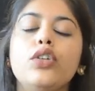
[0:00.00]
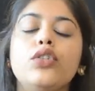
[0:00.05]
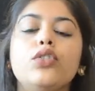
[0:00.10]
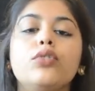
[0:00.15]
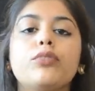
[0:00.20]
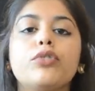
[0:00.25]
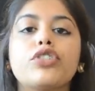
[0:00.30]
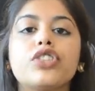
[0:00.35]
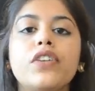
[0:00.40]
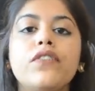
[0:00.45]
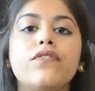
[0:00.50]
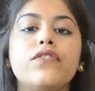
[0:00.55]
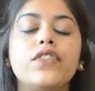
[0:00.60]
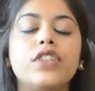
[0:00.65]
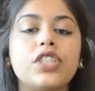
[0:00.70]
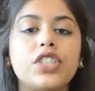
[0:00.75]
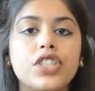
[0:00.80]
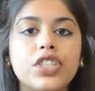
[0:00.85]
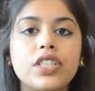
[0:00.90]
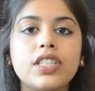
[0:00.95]
to push a
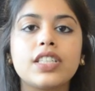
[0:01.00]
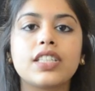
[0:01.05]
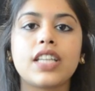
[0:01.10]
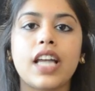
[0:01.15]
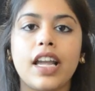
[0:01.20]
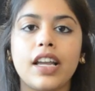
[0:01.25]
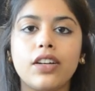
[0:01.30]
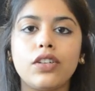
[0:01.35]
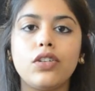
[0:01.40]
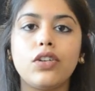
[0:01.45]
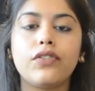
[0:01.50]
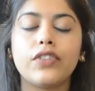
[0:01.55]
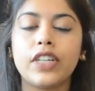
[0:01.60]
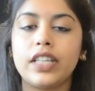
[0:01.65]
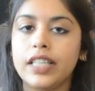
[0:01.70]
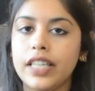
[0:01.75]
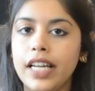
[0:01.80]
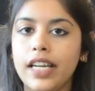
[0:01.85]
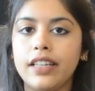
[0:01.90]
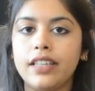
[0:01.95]
vicious cycle of
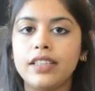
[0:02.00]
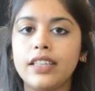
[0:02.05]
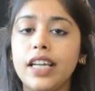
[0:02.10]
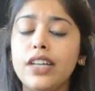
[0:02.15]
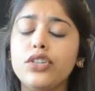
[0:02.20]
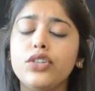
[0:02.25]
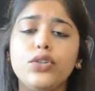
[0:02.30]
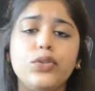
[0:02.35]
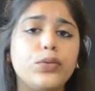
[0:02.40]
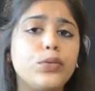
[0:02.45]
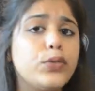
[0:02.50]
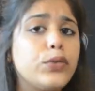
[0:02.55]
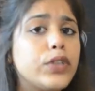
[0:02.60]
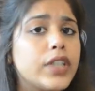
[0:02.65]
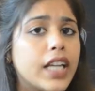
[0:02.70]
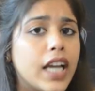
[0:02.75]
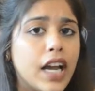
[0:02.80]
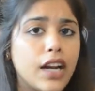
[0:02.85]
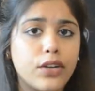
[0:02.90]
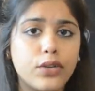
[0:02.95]
content that you
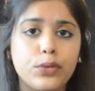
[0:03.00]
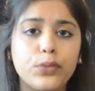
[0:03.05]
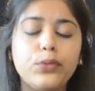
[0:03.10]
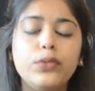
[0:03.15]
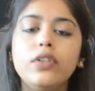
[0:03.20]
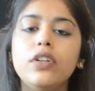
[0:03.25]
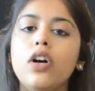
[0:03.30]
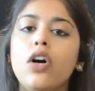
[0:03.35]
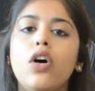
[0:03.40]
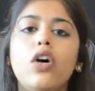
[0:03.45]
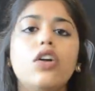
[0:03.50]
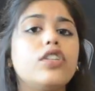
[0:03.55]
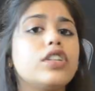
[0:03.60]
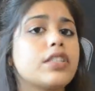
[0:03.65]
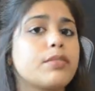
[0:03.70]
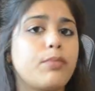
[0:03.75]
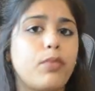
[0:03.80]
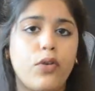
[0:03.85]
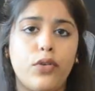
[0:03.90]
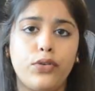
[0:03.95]
react to or
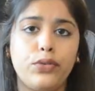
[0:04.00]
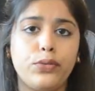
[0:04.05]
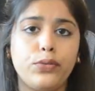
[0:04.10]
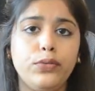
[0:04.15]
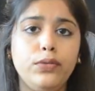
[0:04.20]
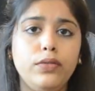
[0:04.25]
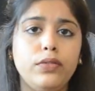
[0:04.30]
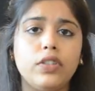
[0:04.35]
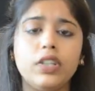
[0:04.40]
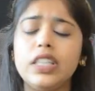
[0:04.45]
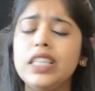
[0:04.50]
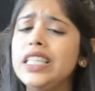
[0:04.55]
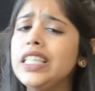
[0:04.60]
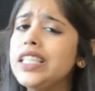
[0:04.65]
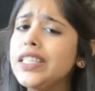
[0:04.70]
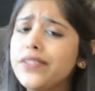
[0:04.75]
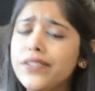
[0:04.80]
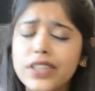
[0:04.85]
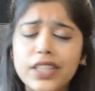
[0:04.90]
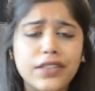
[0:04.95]
respond to,
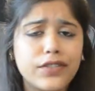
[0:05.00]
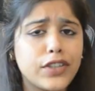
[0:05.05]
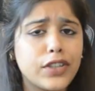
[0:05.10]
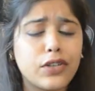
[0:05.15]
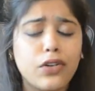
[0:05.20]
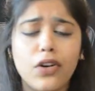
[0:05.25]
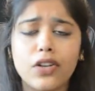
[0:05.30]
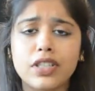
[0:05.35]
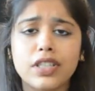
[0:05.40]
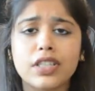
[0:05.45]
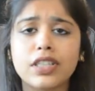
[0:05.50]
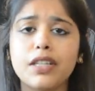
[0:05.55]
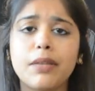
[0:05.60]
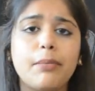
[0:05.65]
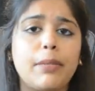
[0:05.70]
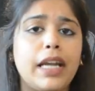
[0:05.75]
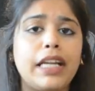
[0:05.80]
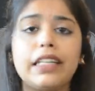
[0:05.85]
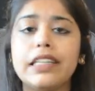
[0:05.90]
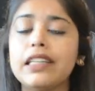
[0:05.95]
even if it causes a
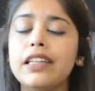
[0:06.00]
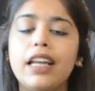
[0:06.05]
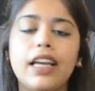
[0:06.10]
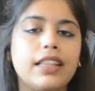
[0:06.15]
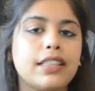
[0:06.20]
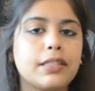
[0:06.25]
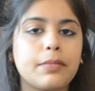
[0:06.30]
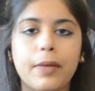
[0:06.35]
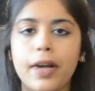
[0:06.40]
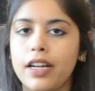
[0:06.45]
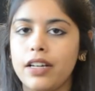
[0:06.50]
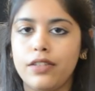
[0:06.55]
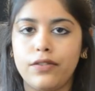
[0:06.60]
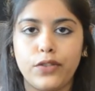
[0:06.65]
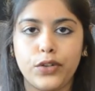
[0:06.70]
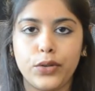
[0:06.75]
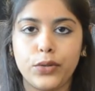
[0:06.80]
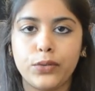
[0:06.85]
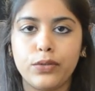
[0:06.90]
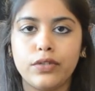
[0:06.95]
mental health spiral
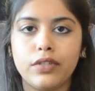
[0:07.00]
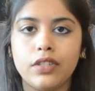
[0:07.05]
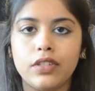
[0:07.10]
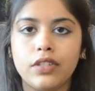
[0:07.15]
for you.